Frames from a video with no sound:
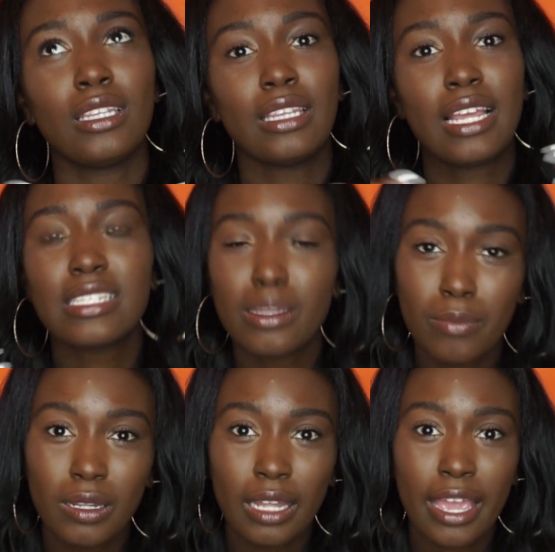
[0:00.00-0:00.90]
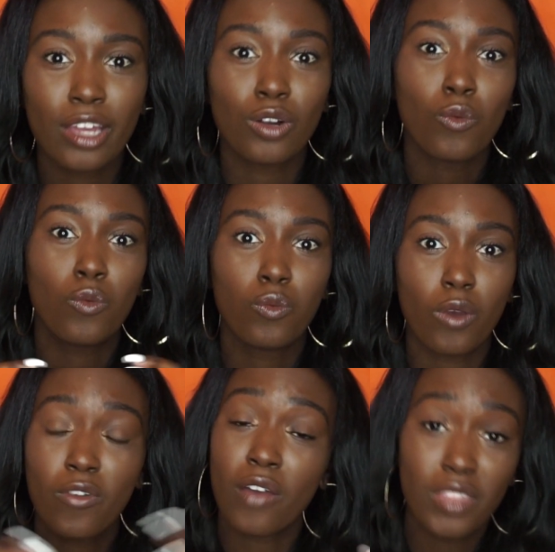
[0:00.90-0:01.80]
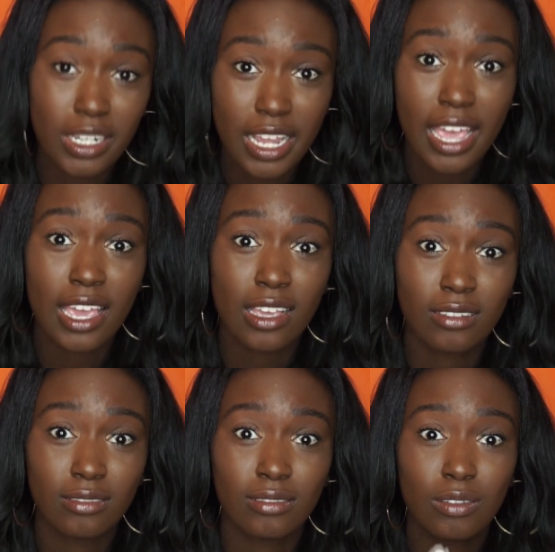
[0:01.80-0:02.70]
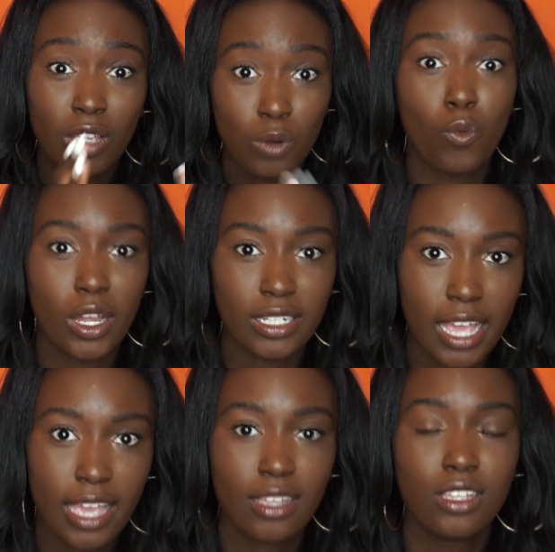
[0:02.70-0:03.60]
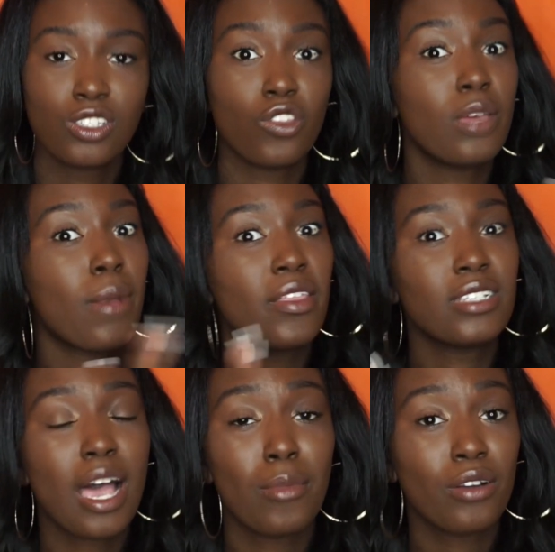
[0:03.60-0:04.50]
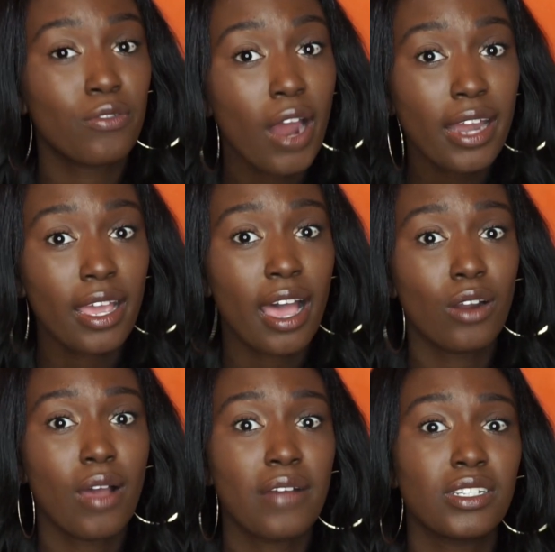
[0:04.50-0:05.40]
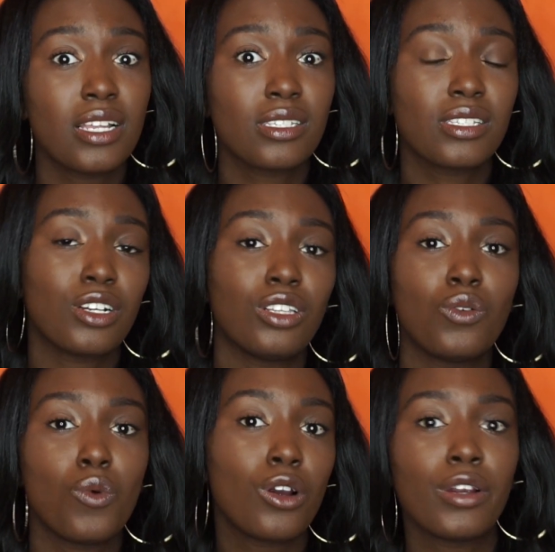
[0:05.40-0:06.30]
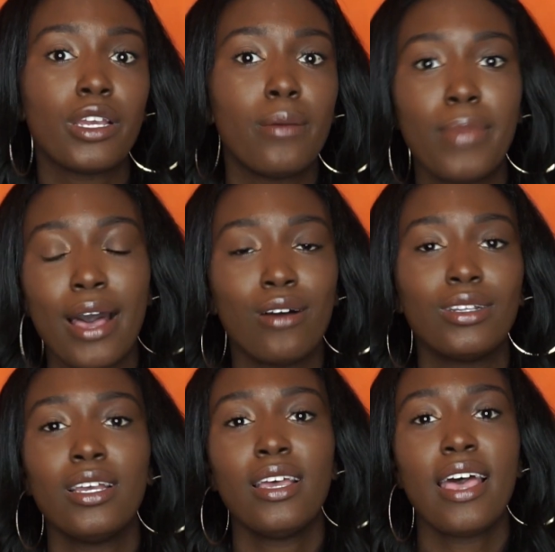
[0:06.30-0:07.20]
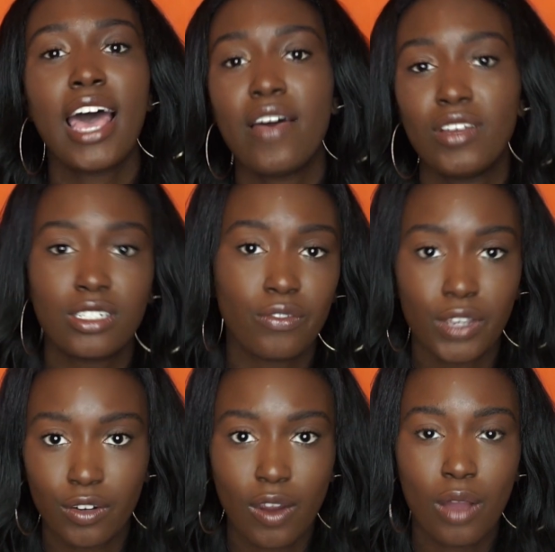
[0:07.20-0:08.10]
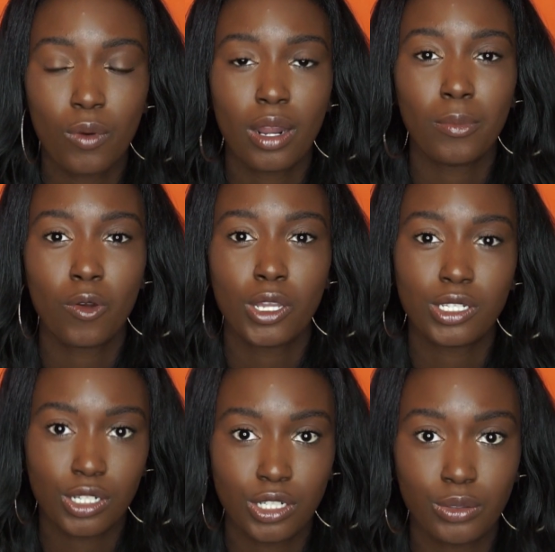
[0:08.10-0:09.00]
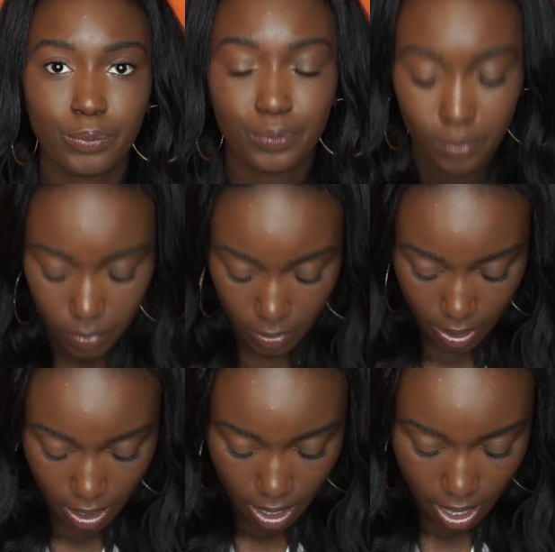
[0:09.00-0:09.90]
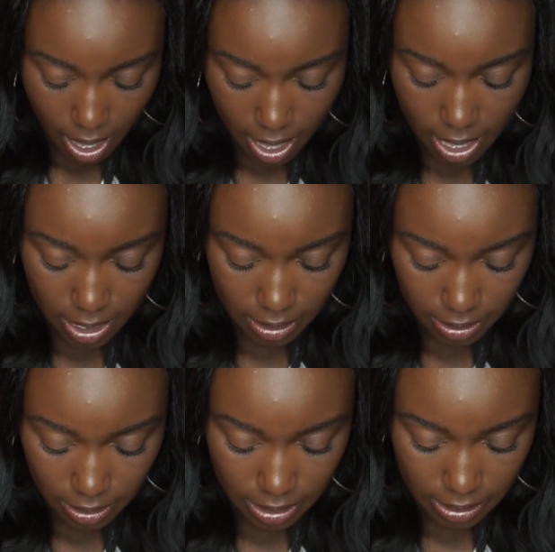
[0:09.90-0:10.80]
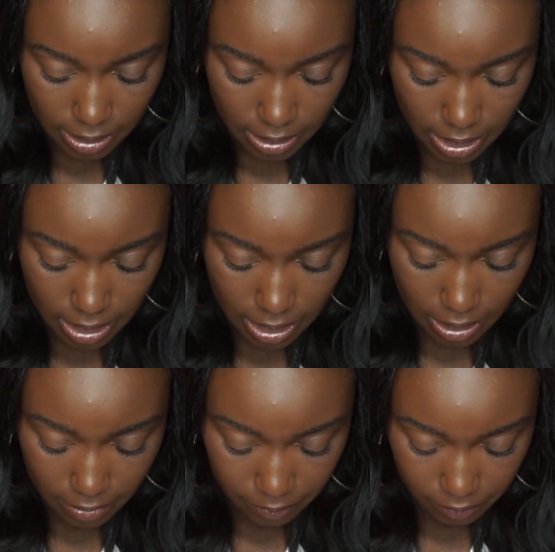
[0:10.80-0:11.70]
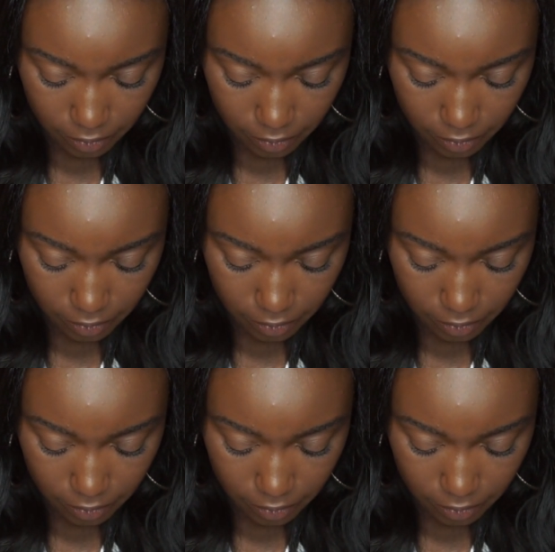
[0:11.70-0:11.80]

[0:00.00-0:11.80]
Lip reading: lesson plan of the day in one day. So then by the time on Friday, I don't have to necessarily worry about having to figure out what I'm going to do. Let's see.